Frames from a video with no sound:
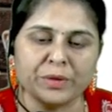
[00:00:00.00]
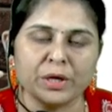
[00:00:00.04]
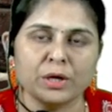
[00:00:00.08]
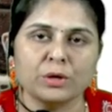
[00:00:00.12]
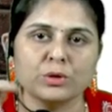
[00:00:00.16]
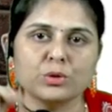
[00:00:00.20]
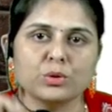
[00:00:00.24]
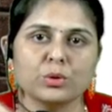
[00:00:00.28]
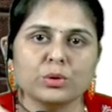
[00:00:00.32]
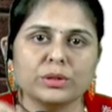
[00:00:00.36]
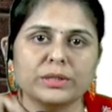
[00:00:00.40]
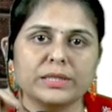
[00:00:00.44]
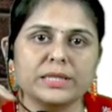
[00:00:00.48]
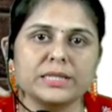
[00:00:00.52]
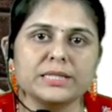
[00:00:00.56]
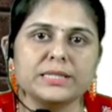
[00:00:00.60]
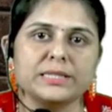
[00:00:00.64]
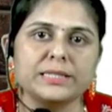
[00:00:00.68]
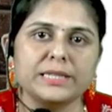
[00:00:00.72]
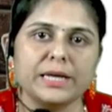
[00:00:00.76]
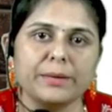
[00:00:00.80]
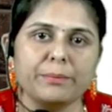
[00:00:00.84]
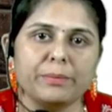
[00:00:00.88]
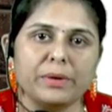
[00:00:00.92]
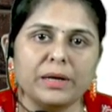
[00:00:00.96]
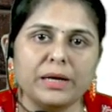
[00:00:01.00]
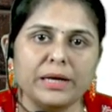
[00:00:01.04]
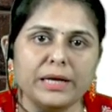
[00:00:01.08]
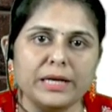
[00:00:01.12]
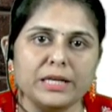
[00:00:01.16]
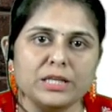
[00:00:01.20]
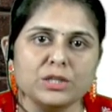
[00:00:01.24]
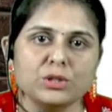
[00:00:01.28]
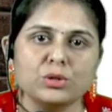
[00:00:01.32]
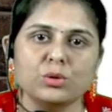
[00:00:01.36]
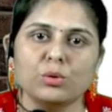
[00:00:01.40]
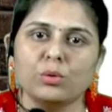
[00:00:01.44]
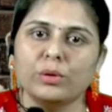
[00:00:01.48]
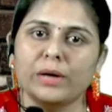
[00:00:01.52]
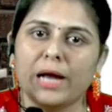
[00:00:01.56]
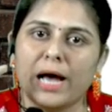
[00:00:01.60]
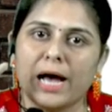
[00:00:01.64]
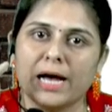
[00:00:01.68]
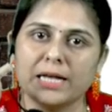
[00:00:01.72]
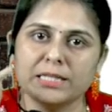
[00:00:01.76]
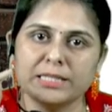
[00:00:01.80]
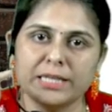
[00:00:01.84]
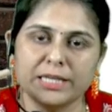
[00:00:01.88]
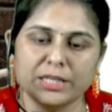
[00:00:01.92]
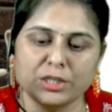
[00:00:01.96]
So this table is known
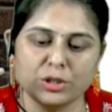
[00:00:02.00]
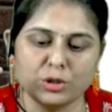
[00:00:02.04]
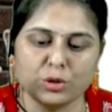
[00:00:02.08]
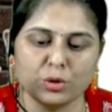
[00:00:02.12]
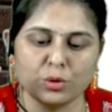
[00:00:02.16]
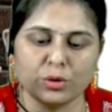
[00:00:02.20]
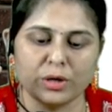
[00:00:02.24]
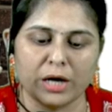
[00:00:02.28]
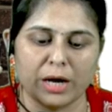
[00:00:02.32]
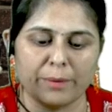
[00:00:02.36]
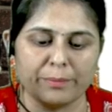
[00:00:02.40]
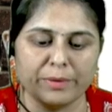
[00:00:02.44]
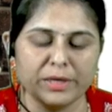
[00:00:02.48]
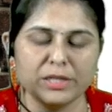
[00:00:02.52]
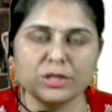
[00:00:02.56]
as histogram.